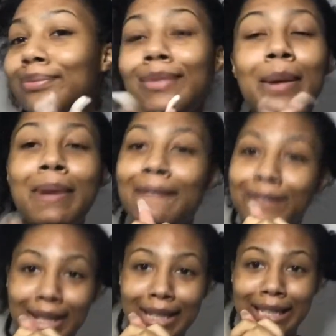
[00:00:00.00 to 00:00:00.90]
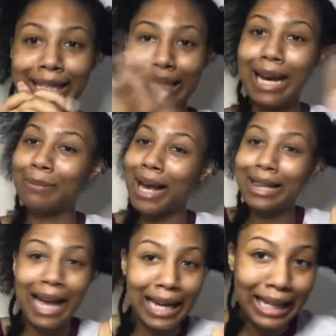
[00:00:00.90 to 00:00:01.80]
not feeling it. I'm not
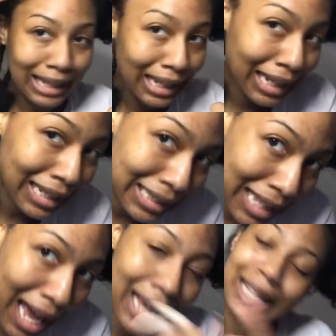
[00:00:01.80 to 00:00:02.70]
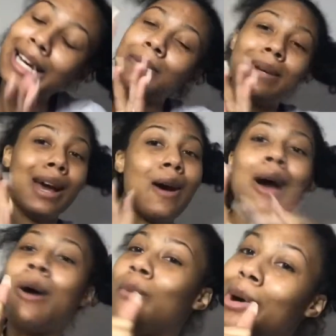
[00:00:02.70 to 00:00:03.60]
liking it. It's not coming out how
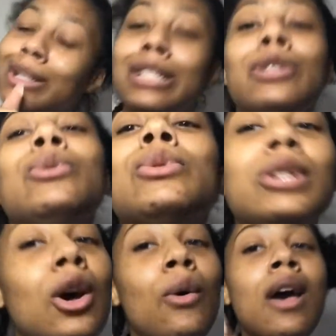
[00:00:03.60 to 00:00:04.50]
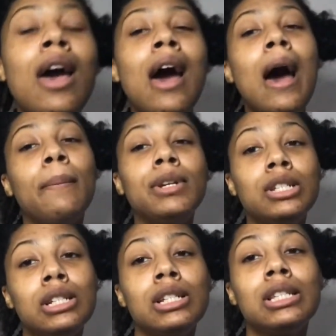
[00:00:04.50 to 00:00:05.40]
I want it to. So I'm gonna
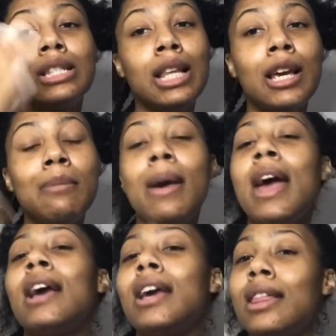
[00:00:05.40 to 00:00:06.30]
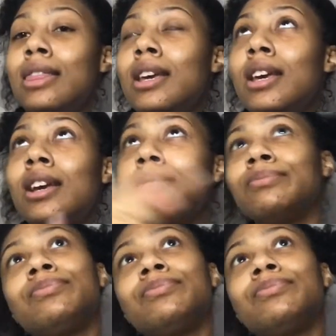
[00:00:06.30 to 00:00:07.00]
just slick it back and then